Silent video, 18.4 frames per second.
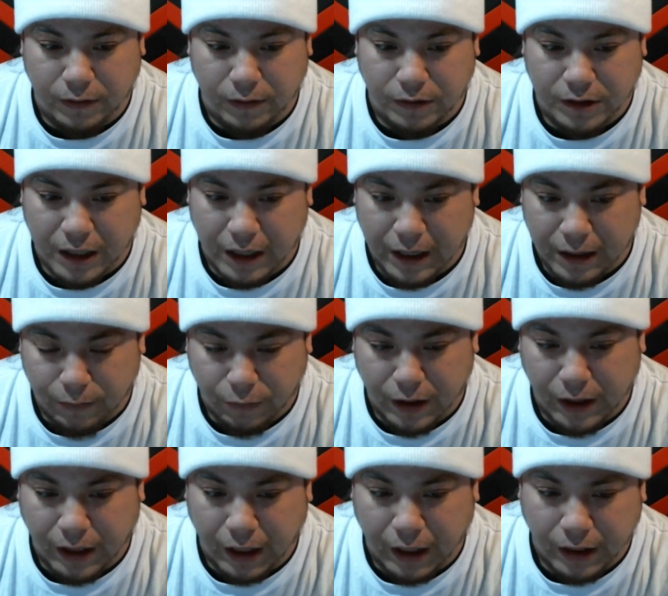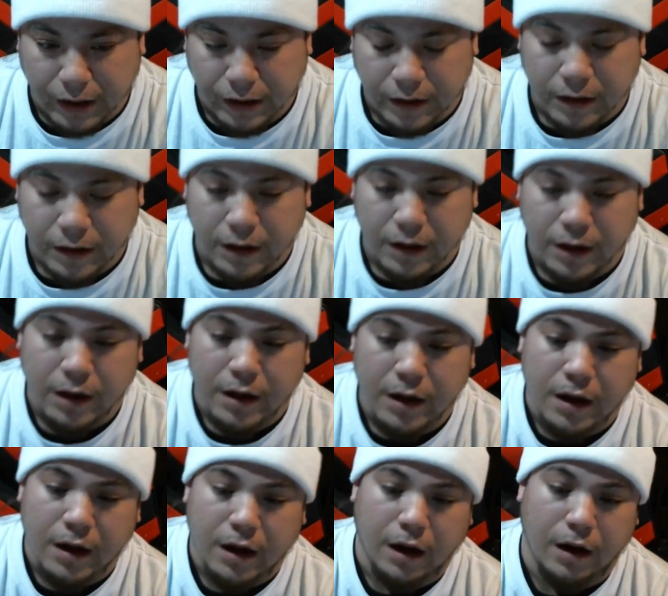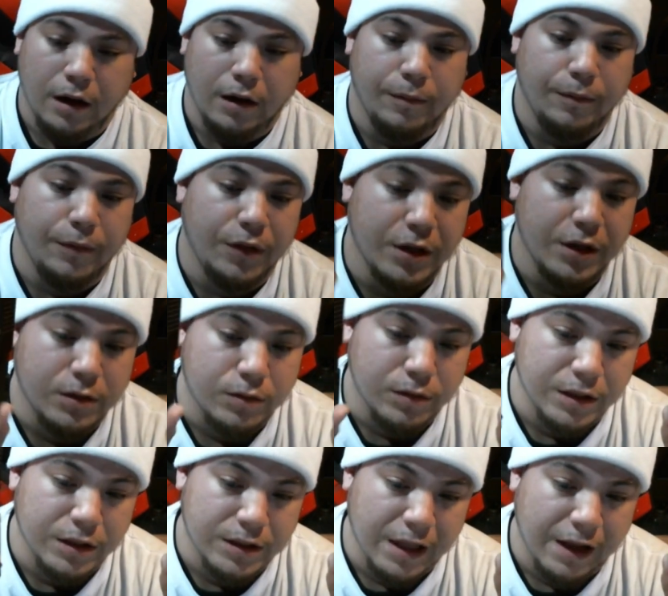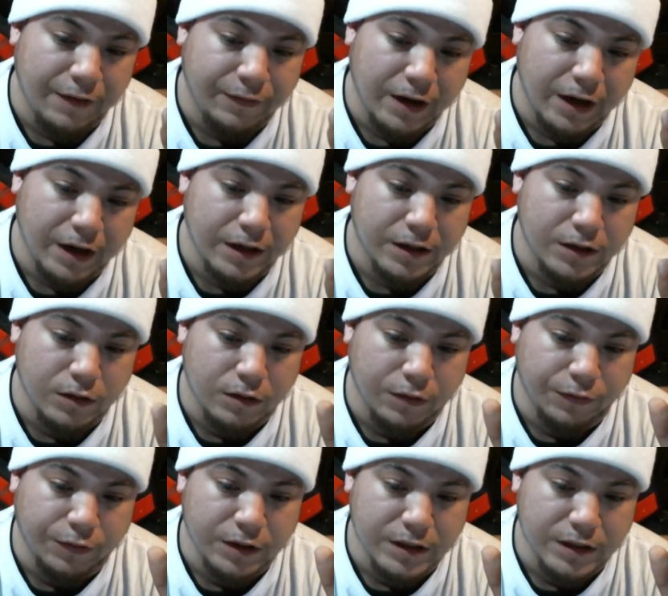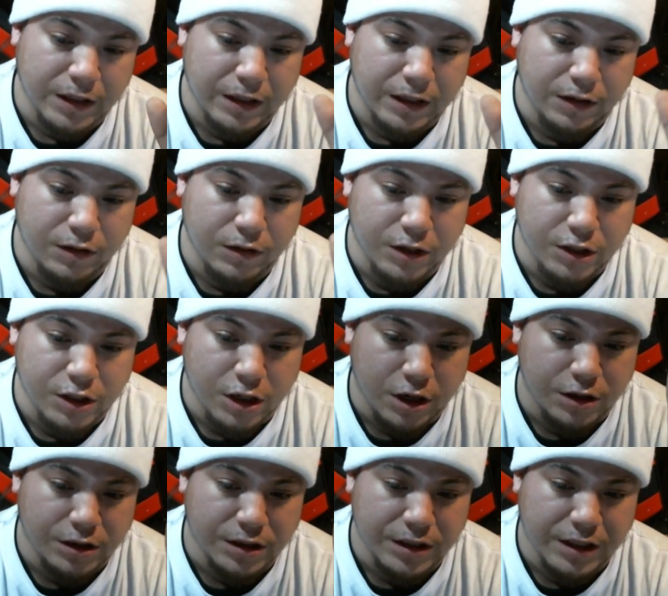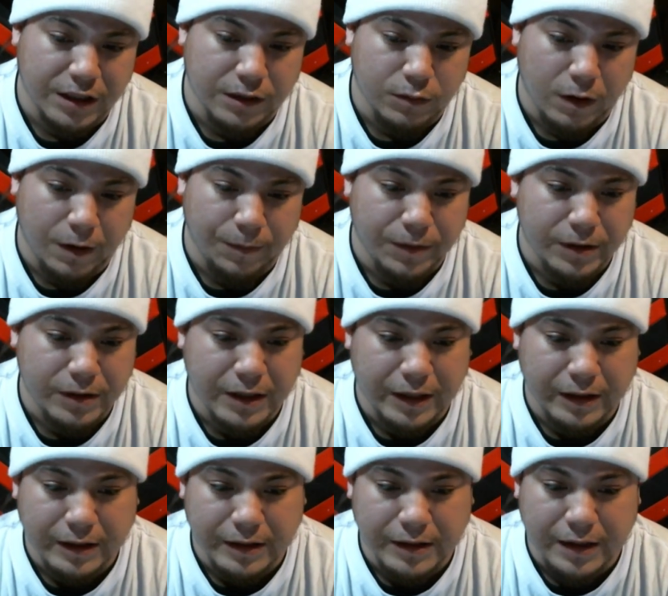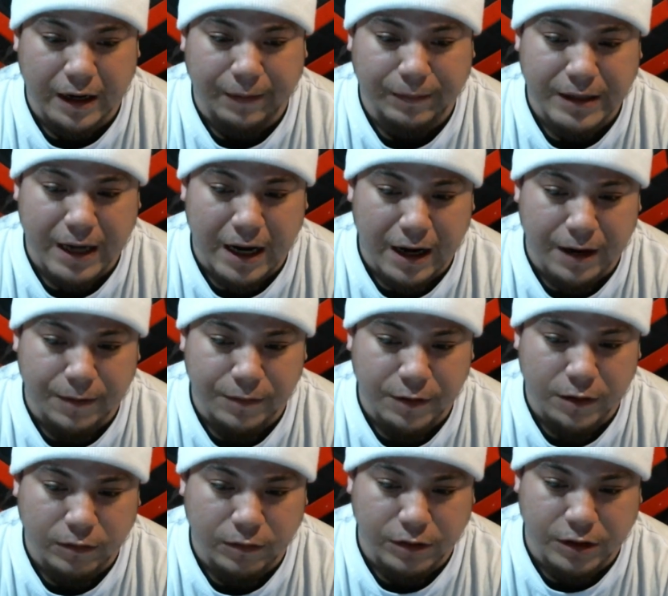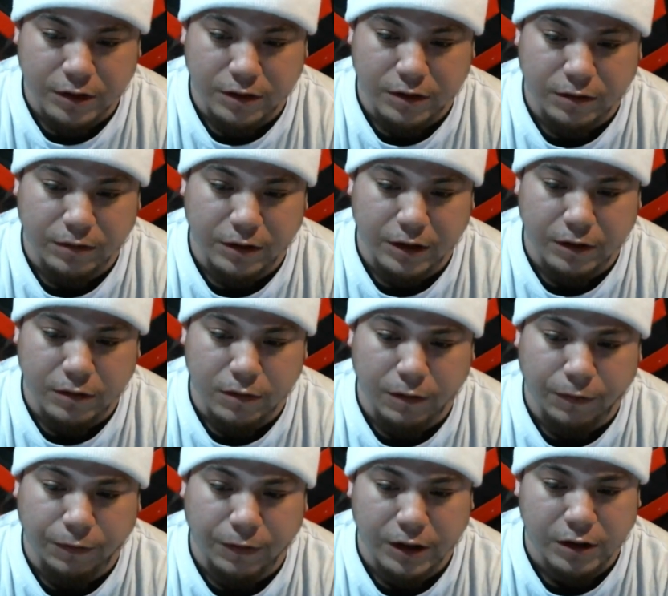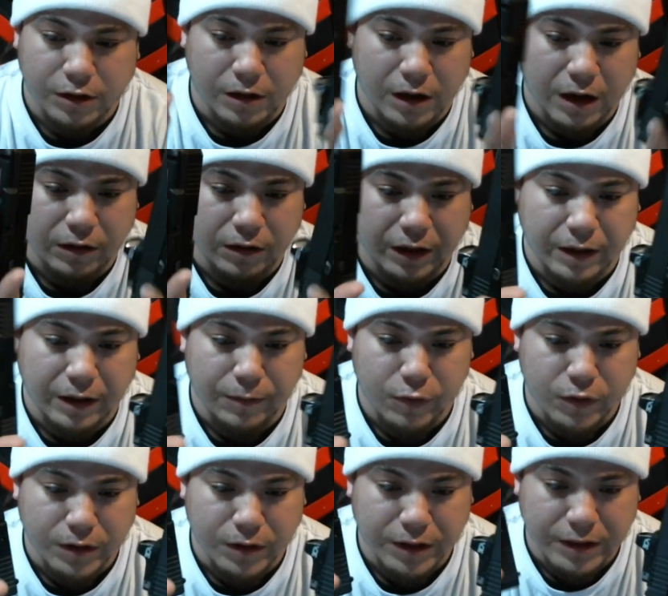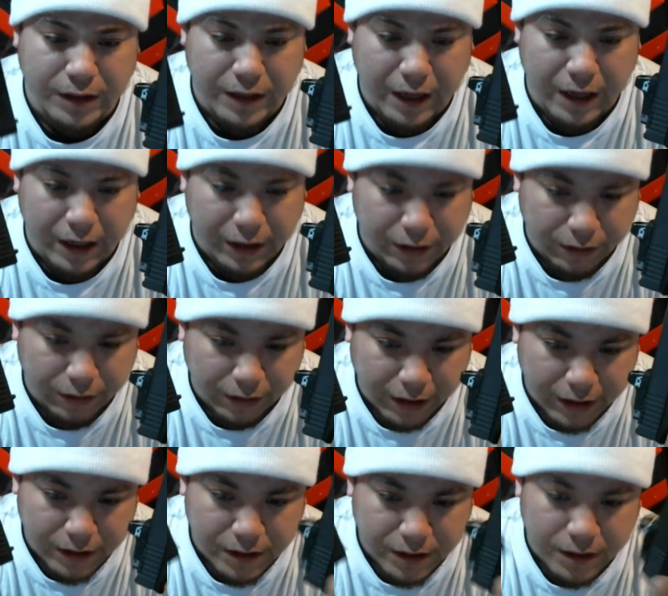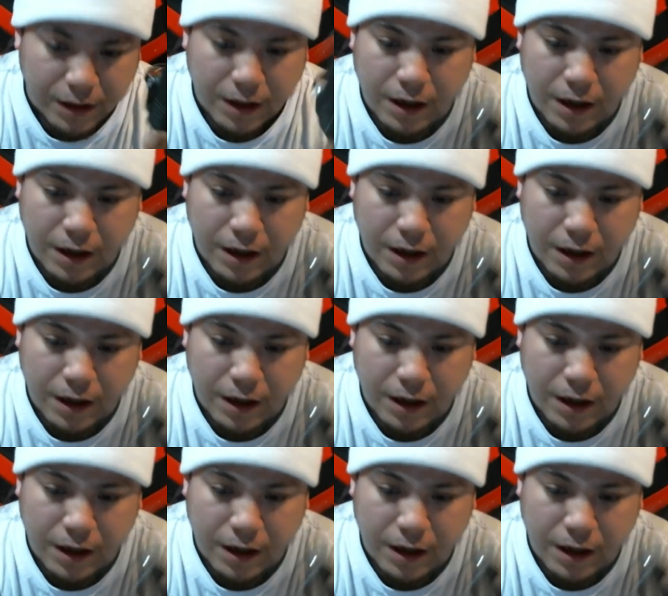which I am right-handed. This one is left-handed, so if you see, you can charge these weapons at the same time, which is a really cool feature. I'll get more into that here later.